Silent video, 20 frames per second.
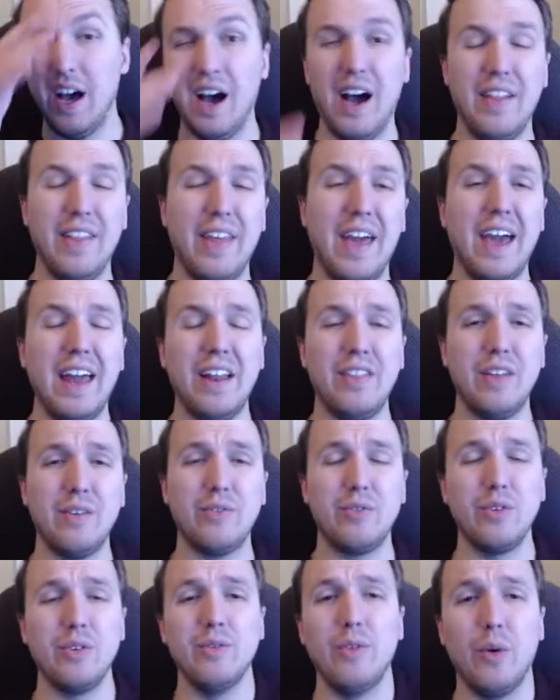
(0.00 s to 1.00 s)
They had a
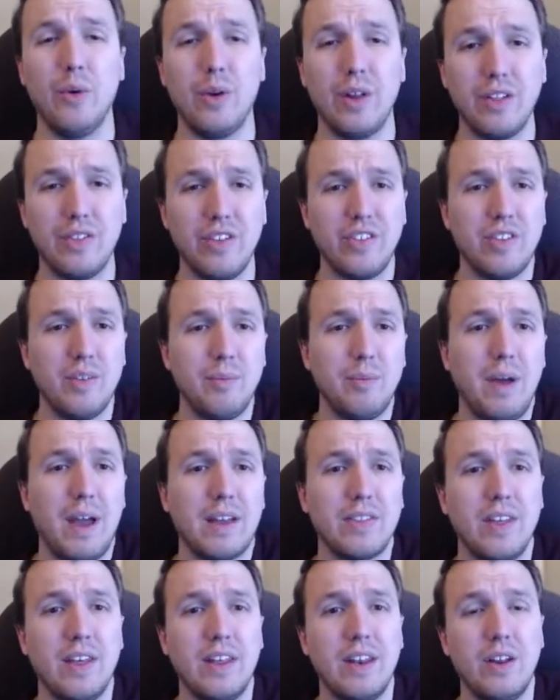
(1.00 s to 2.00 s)
different voting system
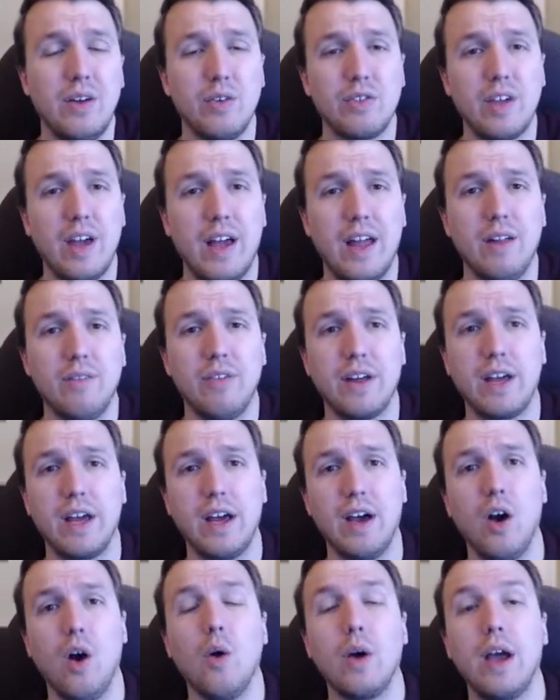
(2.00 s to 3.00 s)
back then. It was kind of
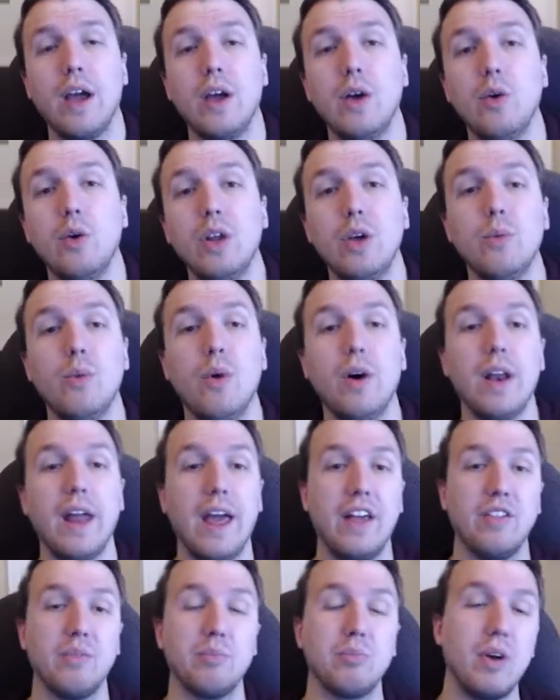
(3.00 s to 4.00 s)
like, okay, who do you
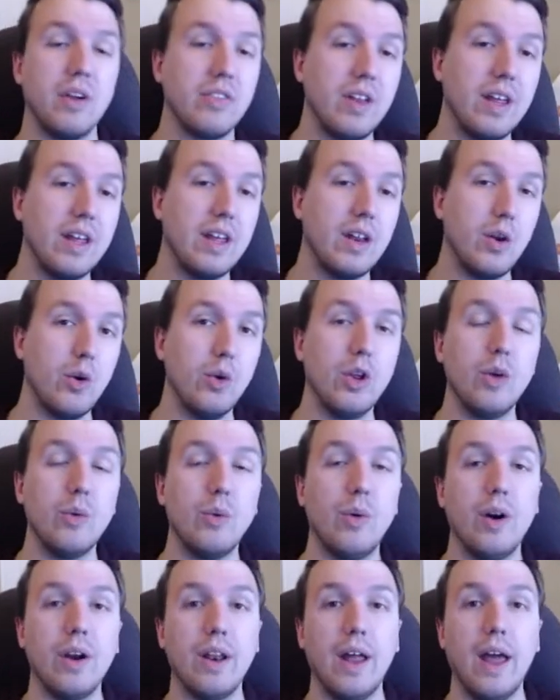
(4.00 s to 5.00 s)
want as president? Who do
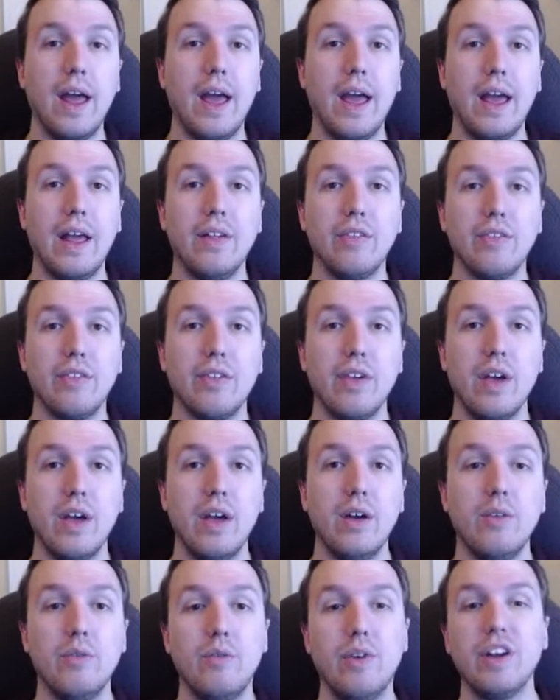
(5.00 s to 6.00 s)
you want as
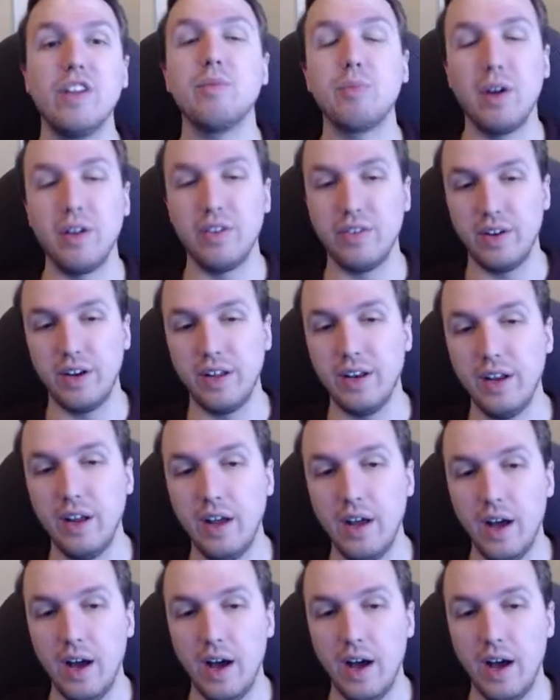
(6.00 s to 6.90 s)
vice president?